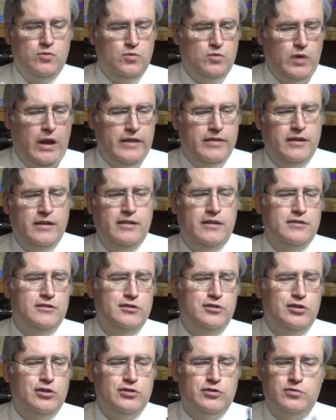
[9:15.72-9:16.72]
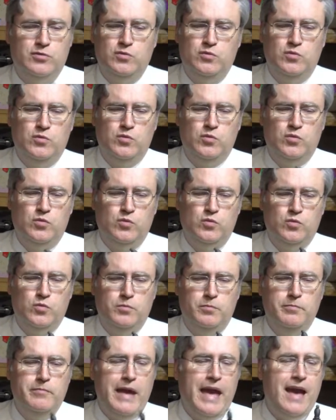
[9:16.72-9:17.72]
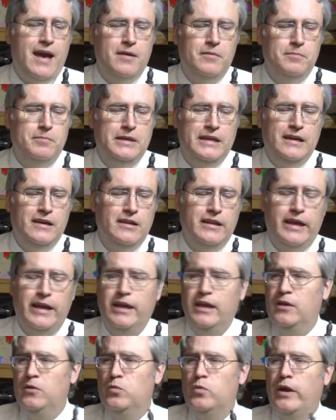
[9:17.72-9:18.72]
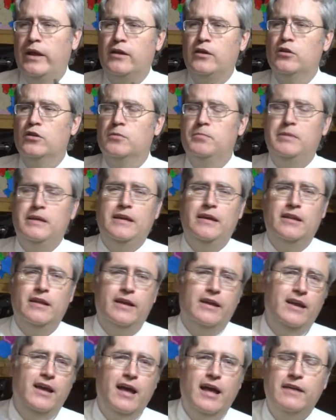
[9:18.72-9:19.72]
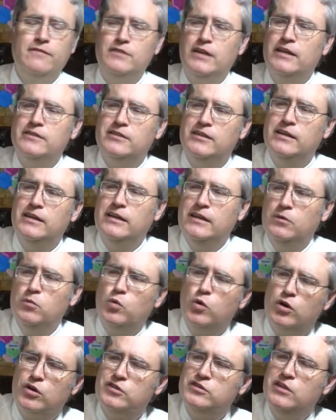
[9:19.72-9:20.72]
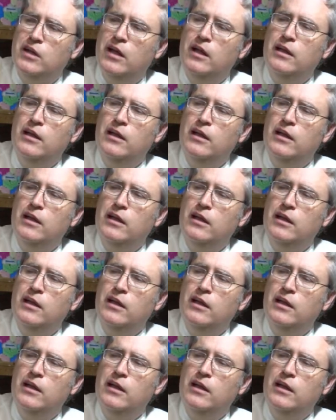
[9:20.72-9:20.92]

think this is just matte PLA, regular PLA. Yeah, I've tested it, it works.